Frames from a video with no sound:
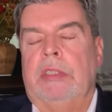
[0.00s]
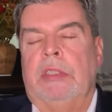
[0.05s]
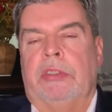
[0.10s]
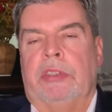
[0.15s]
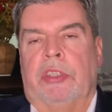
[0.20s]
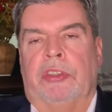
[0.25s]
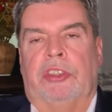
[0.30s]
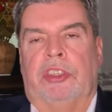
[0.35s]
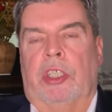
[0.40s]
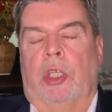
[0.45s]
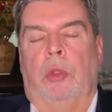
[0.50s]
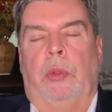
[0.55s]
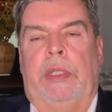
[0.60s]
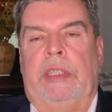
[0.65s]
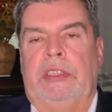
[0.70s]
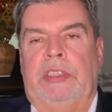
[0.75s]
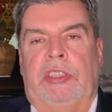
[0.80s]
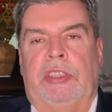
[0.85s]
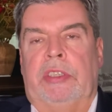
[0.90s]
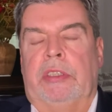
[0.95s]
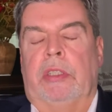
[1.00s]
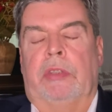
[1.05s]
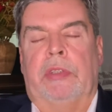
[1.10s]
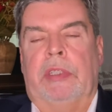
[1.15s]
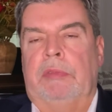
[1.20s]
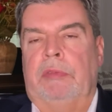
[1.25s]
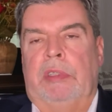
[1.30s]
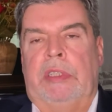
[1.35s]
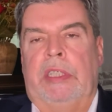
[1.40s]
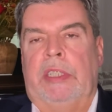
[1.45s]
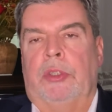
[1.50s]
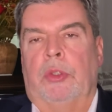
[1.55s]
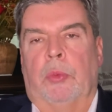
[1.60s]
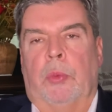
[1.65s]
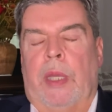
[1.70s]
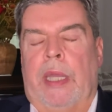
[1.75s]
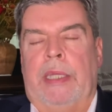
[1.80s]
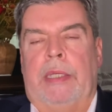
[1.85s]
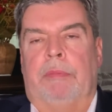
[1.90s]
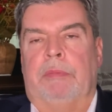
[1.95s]
They're so easy you don't even need to
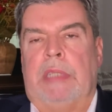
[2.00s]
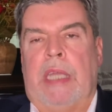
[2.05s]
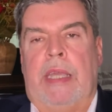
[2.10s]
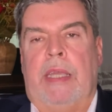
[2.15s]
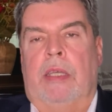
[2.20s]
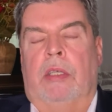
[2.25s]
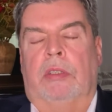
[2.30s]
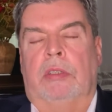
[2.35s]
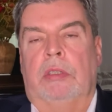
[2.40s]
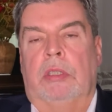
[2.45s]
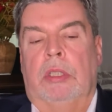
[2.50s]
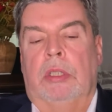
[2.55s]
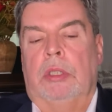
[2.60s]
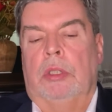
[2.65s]
write them down.